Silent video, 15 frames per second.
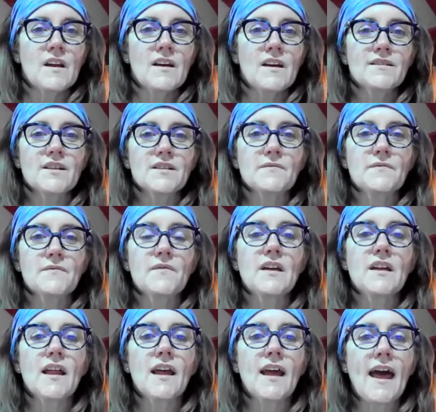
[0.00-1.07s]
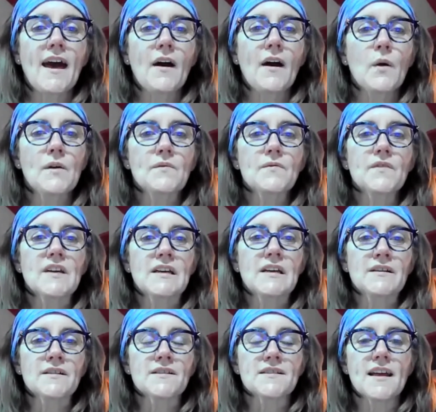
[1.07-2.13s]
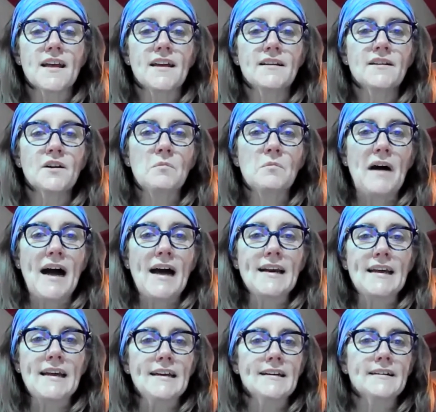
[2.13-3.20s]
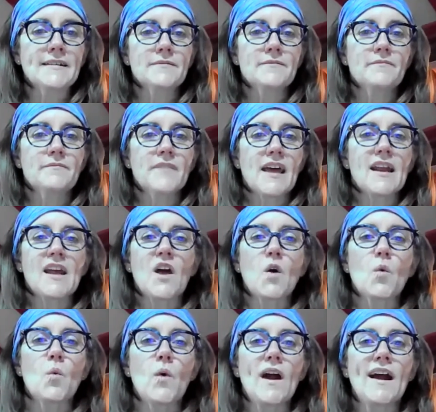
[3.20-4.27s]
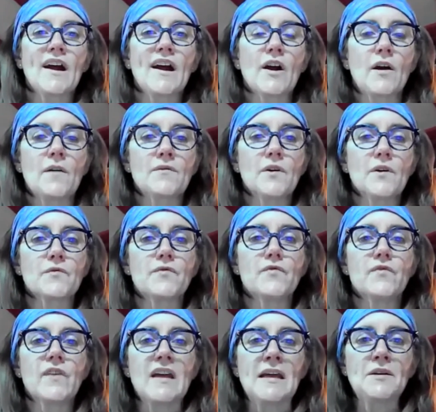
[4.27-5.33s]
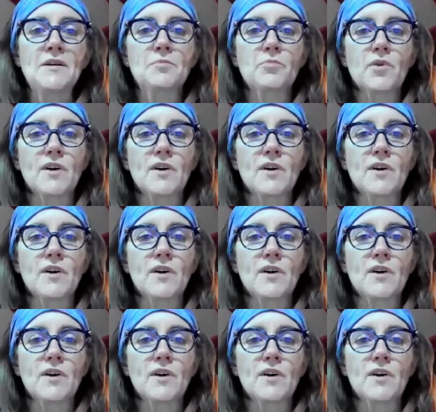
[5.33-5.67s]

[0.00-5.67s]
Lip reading: And just feeling how it feels in your body, getting aware of your feet